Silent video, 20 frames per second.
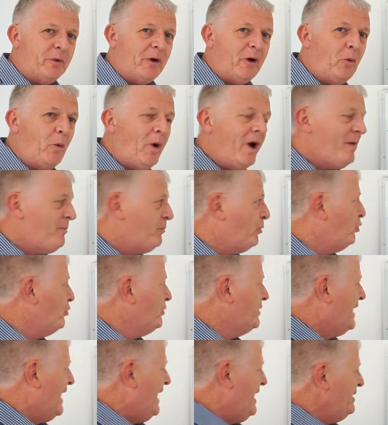our
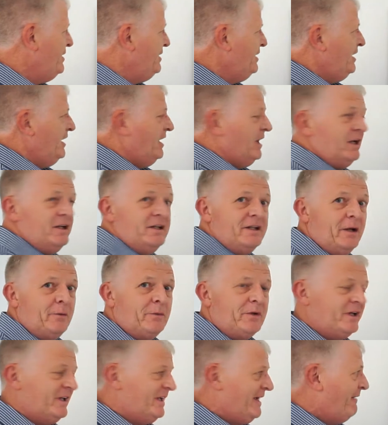whiteboard again, and now
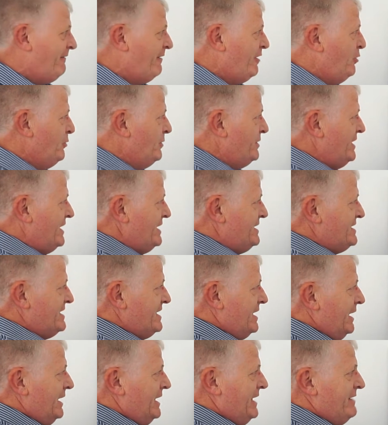we're going to carry on with
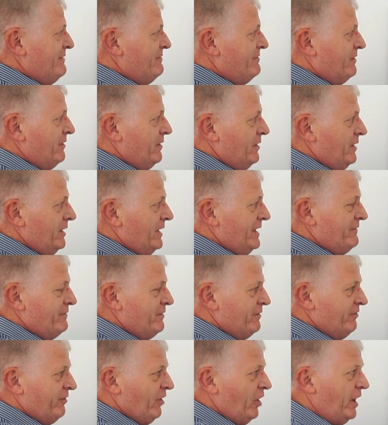it. Leave
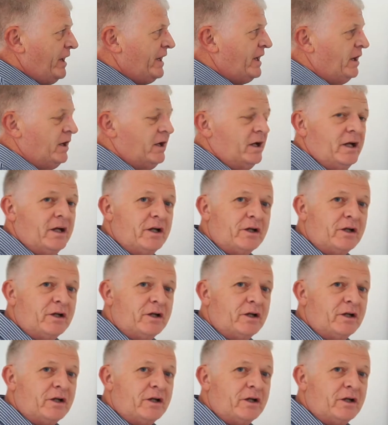the flyer.